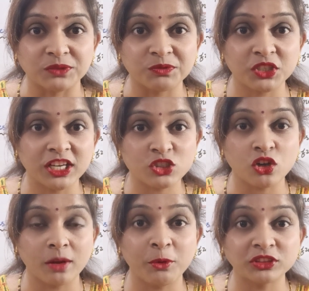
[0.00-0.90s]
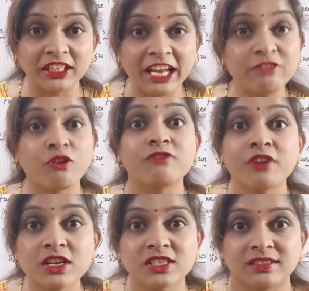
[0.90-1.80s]
So let's talk about the need for
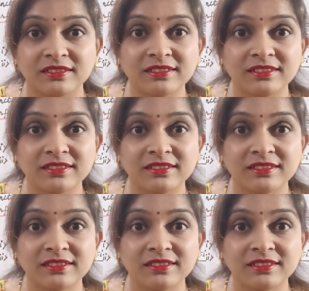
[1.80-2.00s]
function.